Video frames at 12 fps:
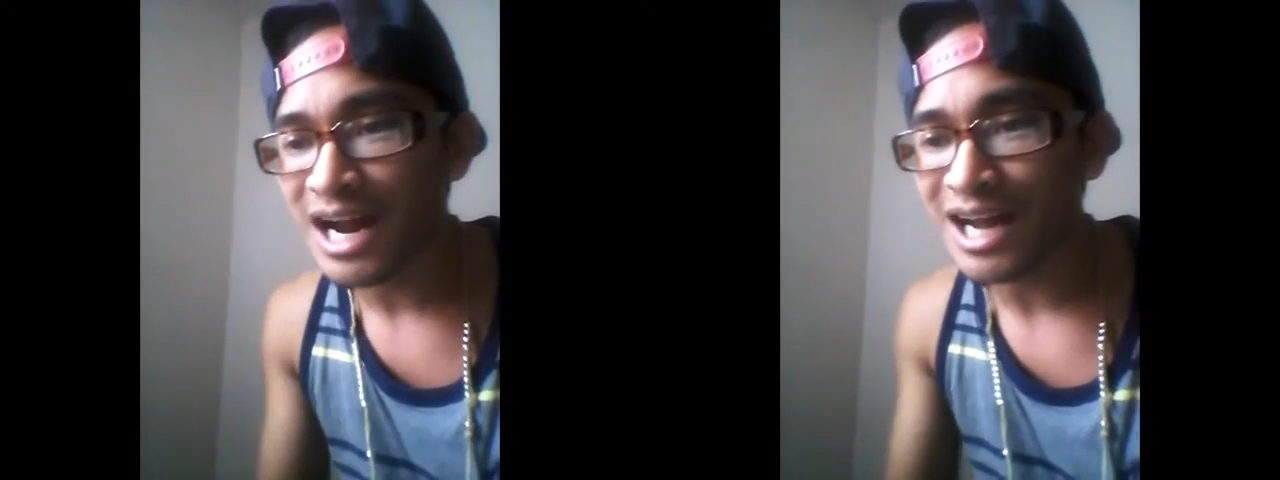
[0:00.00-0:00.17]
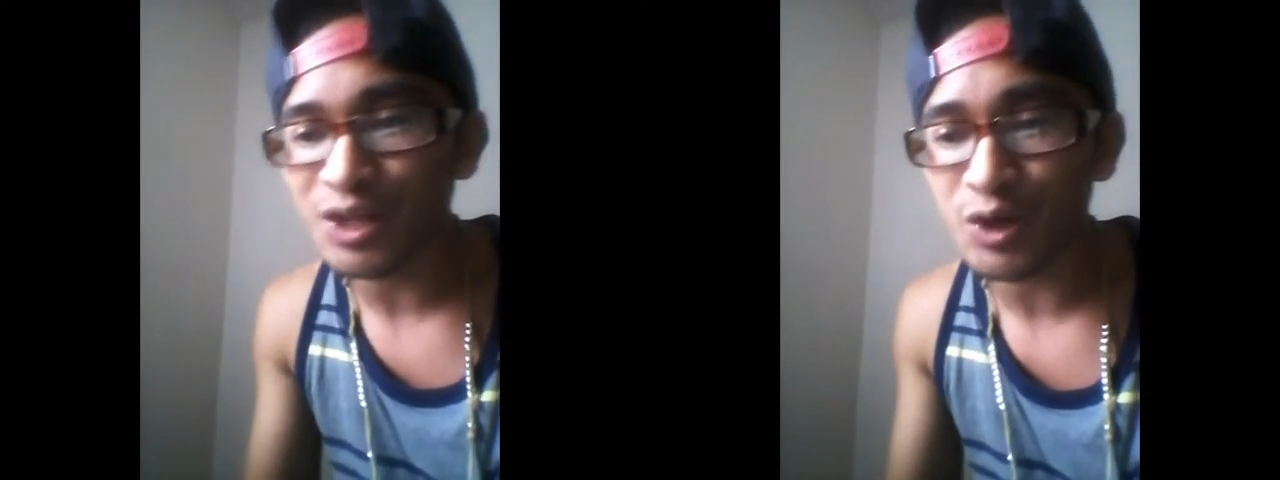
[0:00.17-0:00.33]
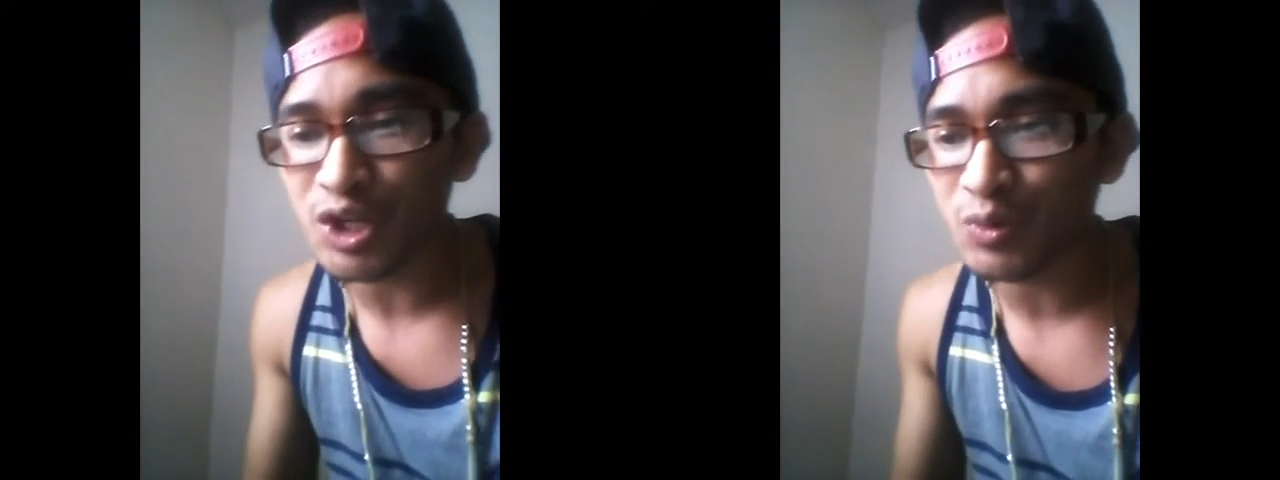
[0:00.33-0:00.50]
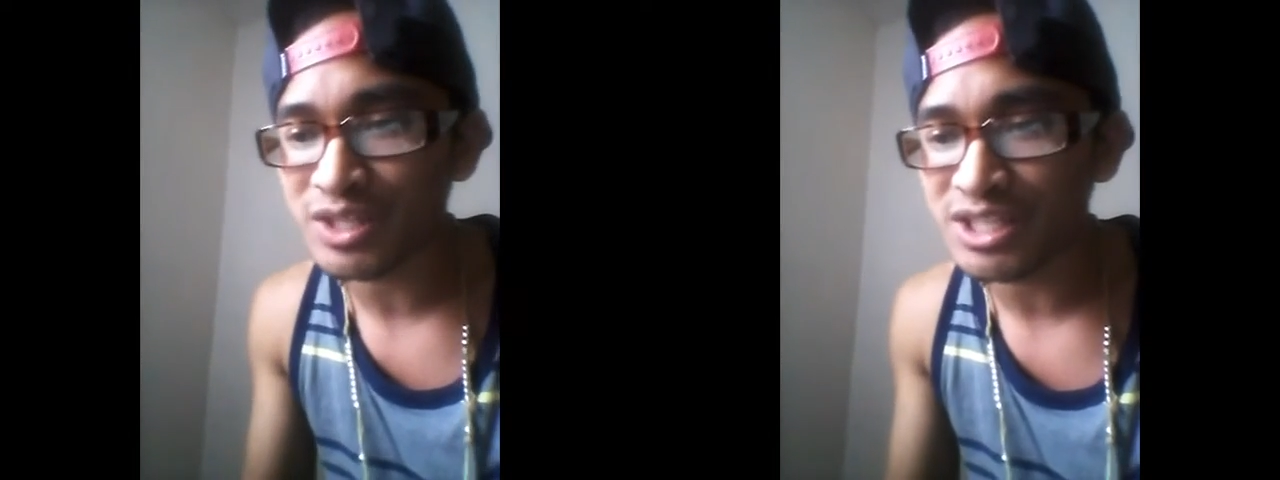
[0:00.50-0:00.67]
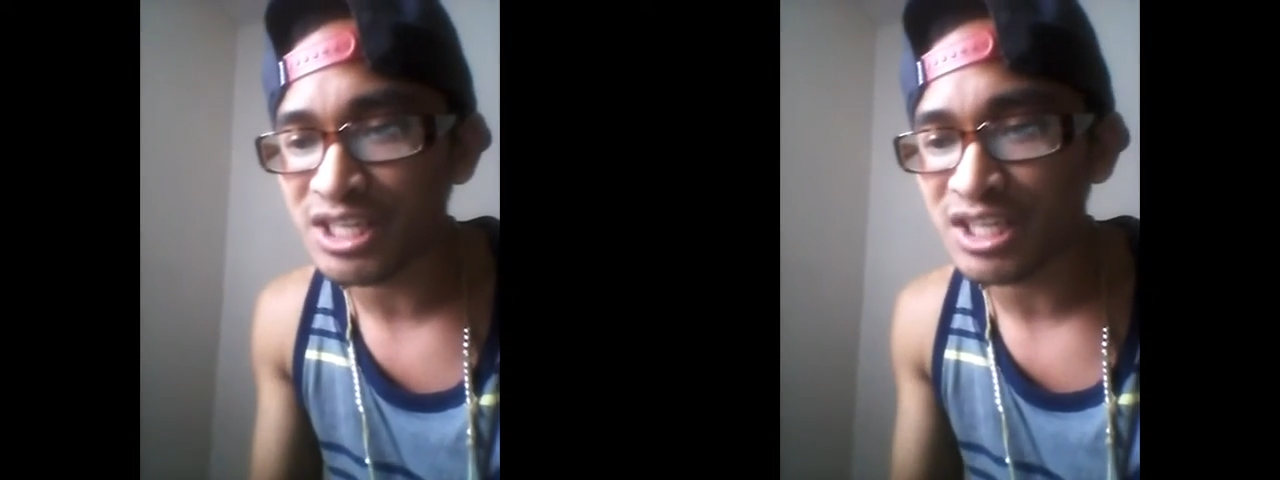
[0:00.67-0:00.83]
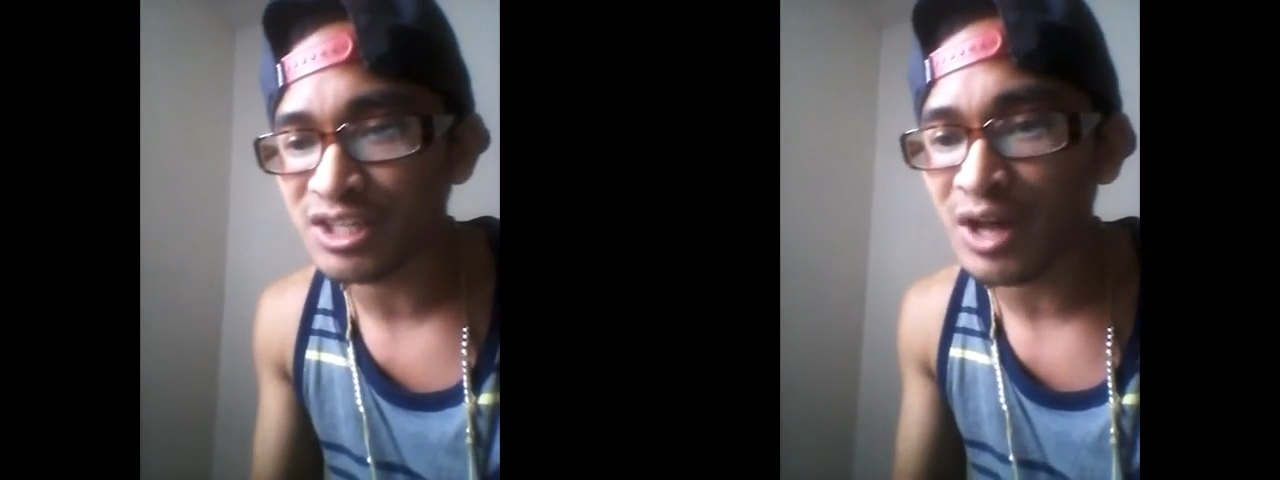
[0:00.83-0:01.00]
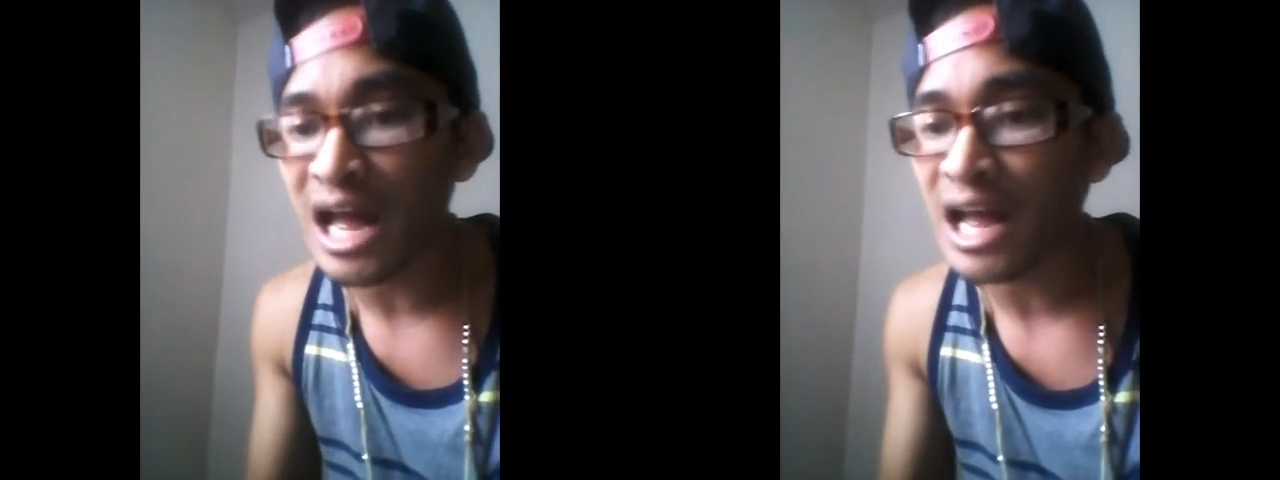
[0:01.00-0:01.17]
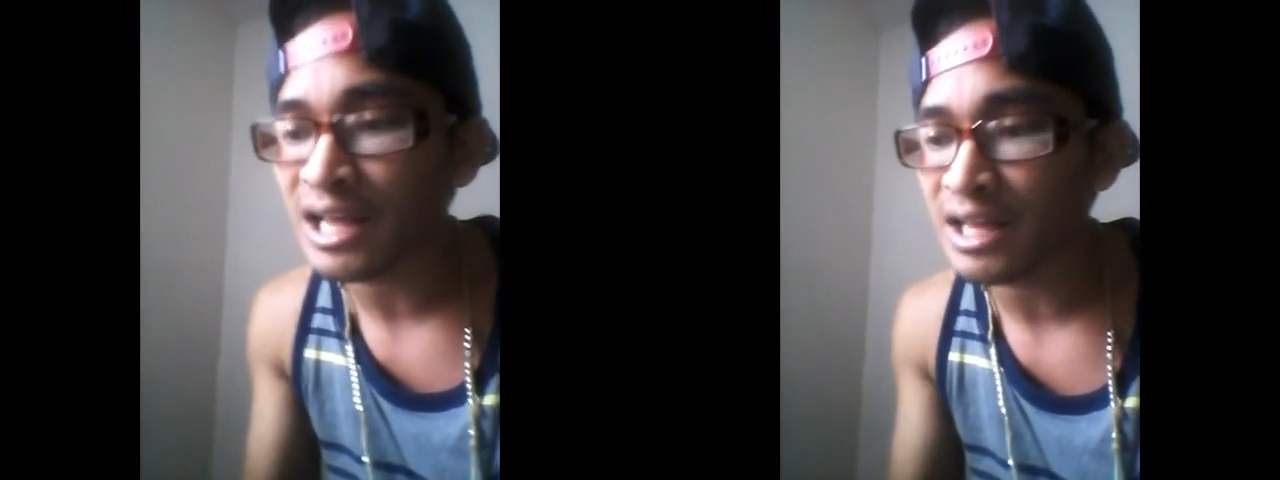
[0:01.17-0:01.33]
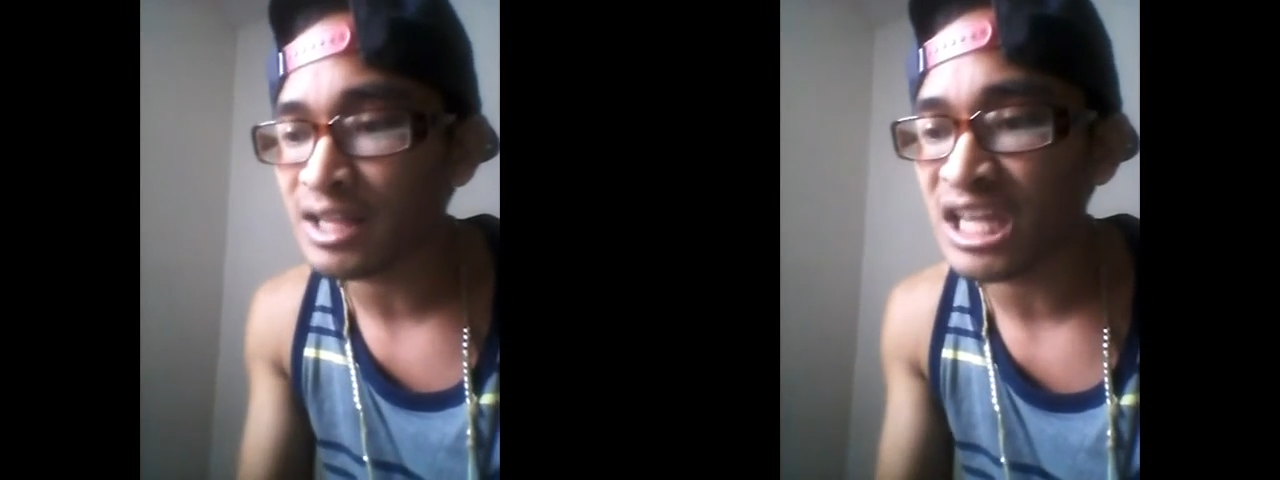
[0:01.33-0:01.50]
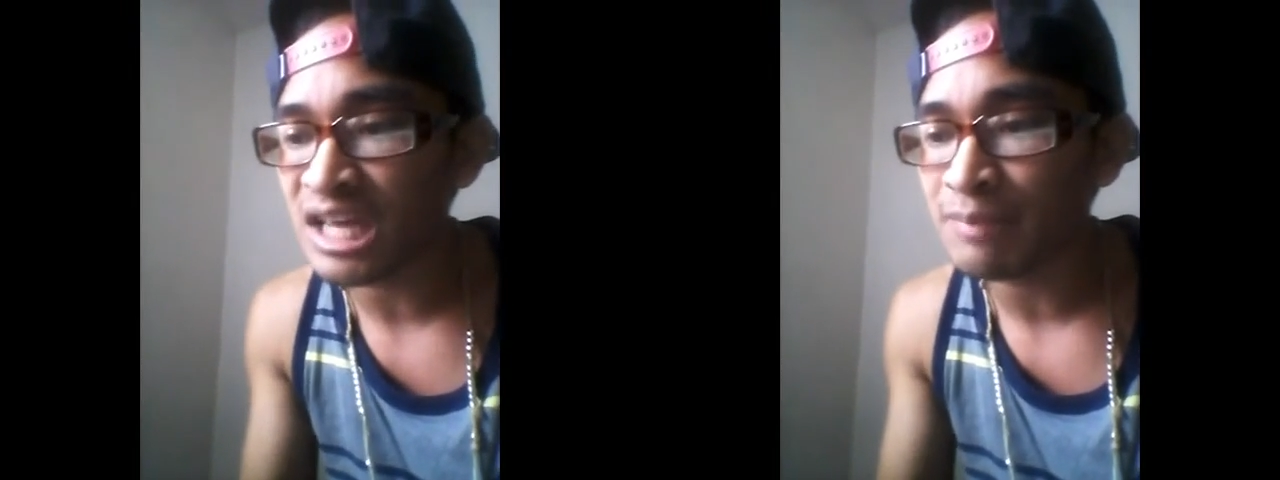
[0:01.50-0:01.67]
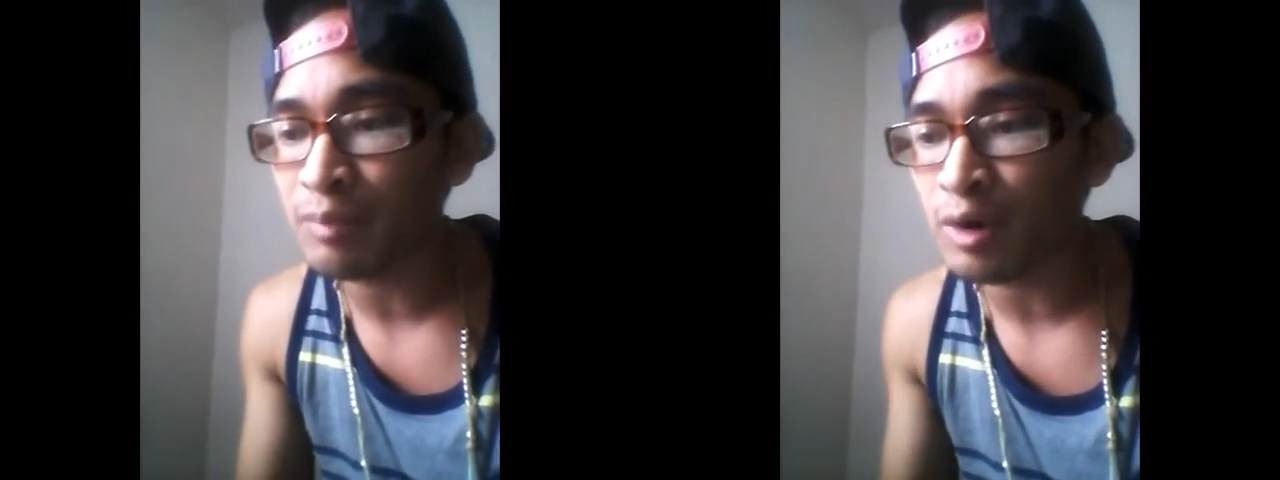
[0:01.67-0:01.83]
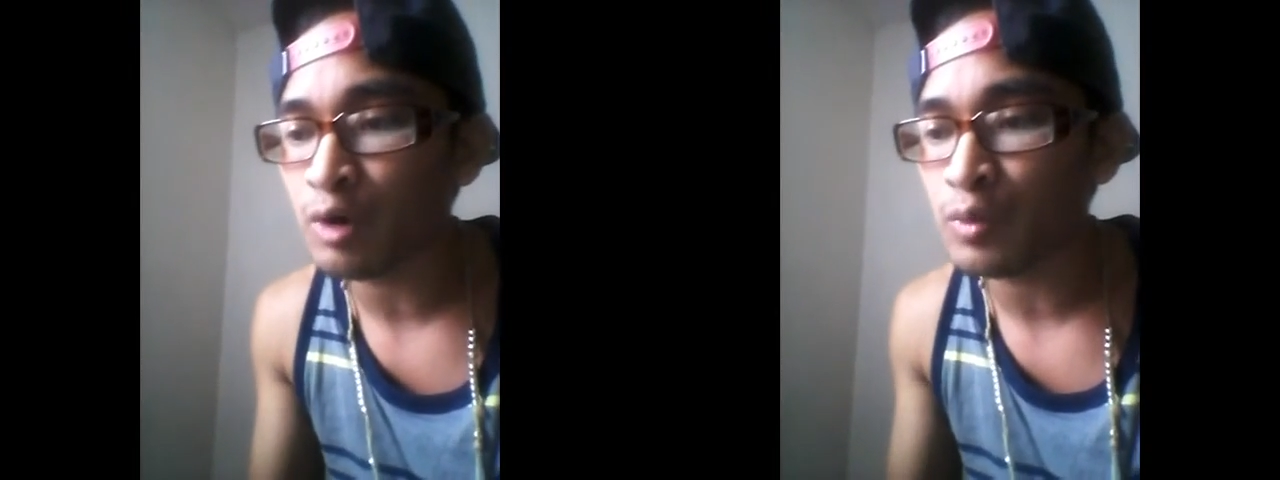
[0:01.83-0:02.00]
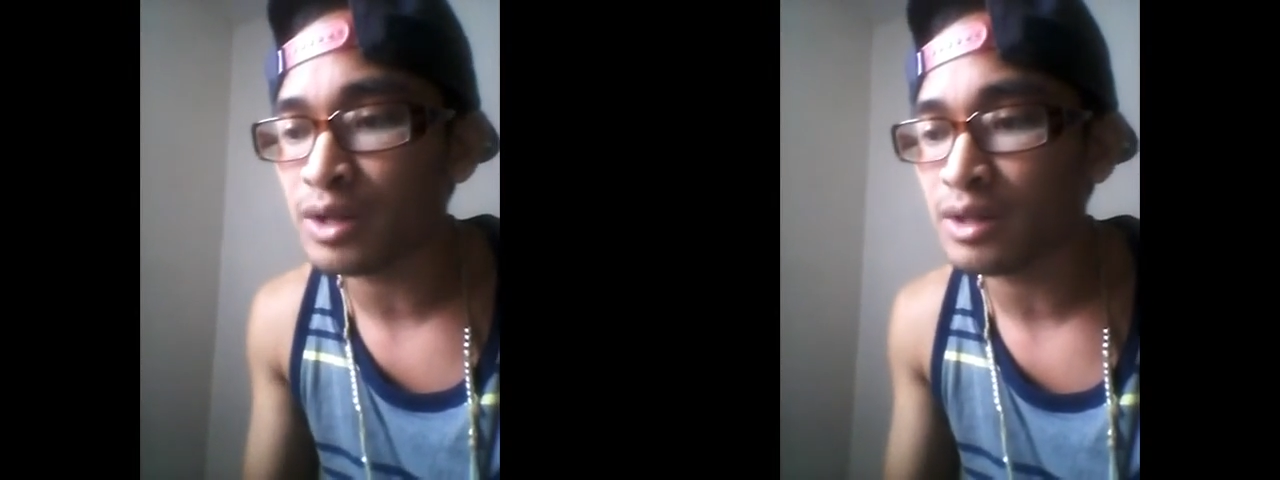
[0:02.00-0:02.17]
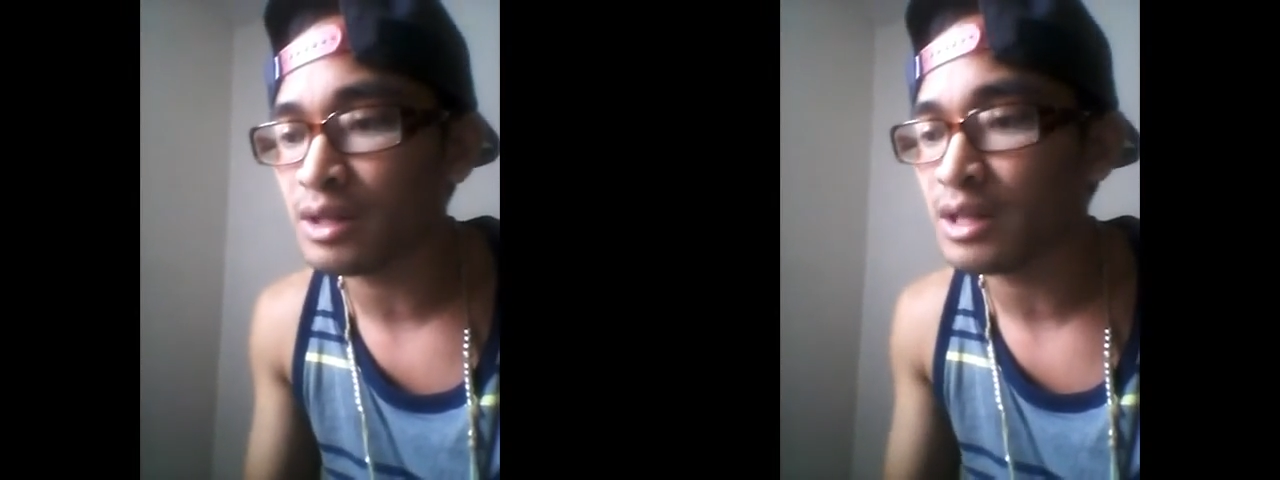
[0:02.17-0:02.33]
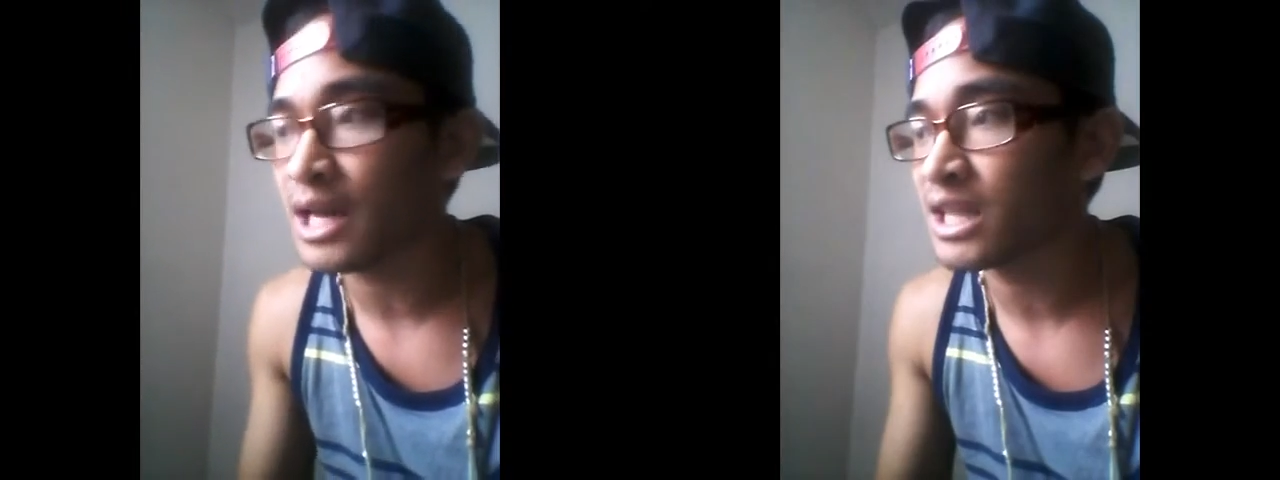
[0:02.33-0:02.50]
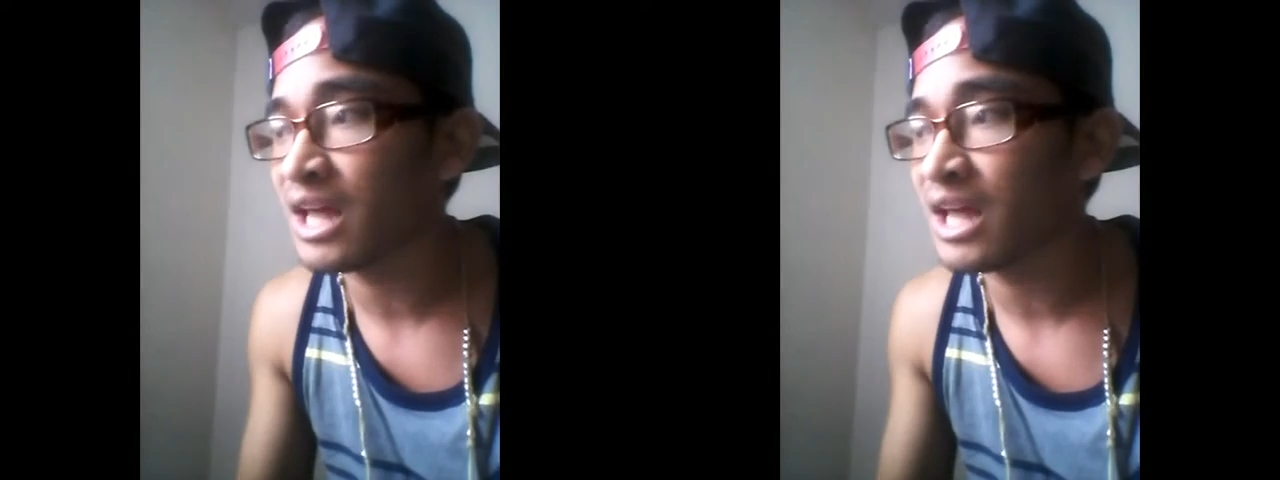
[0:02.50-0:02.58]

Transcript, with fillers: I know you a cheater, so I gotta keep on winning,